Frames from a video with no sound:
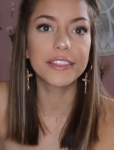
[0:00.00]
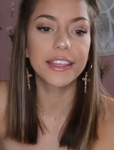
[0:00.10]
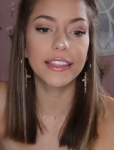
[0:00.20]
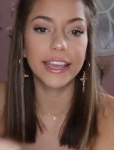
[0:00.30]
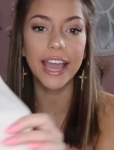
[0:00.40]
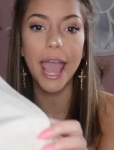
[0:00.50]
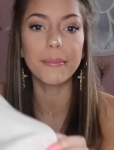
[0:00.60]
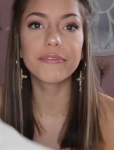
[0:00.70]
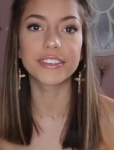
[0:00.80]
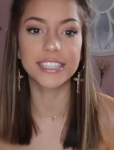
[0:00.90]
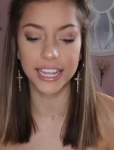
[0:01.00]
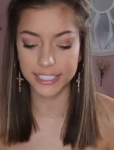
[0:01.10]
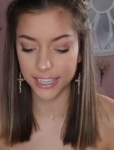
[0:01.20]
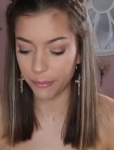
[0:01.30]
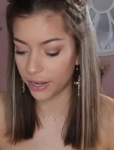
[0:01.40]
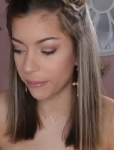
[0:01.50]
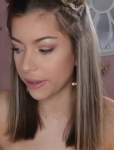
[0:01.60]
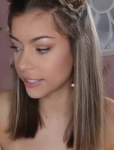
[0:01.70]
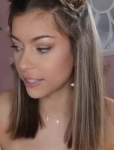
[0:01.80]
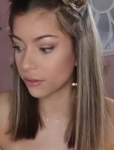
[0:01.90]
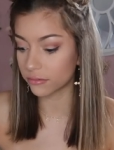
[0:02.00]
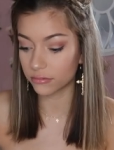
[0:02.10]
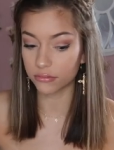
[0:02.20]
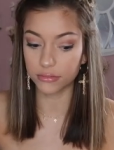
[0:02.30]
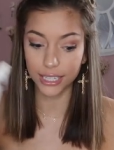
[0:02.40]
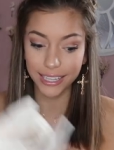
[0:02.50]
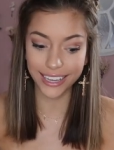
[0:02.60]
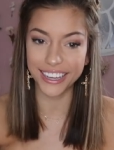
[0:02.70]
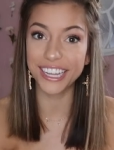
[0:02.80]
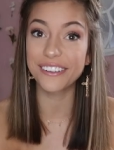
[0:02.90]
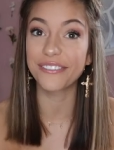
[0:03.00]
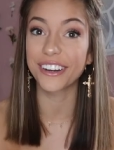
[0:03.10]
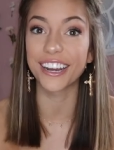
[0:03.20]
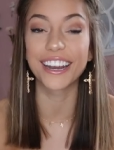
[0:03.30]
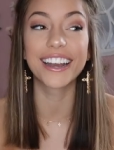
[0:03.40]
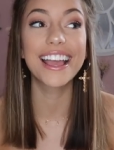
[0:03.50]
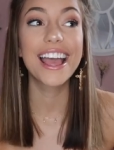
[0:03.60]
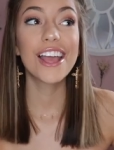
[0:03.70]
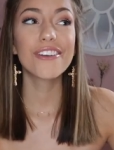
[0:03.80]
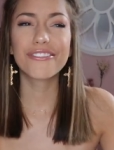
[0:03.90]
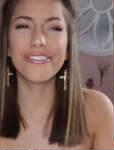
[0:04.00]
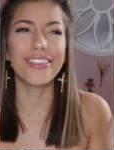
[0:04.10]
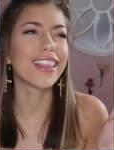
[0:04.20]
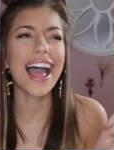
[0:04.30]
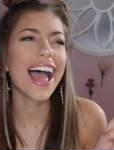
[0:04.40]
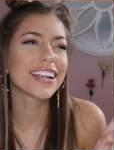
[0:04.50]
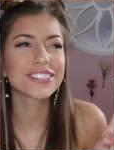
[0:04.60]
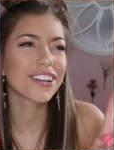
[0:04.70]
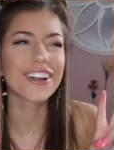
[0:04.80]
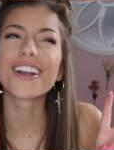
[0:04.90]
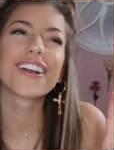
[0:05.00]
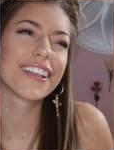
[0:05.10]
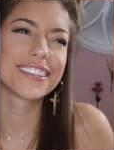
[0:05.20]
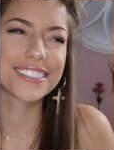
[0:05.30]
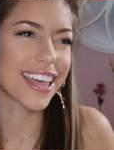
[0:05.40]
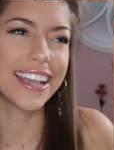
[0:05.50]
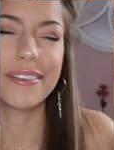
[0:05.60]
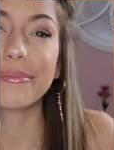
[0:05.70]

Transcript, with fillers: and they like emphasize them, and it makes it really good for fat girls like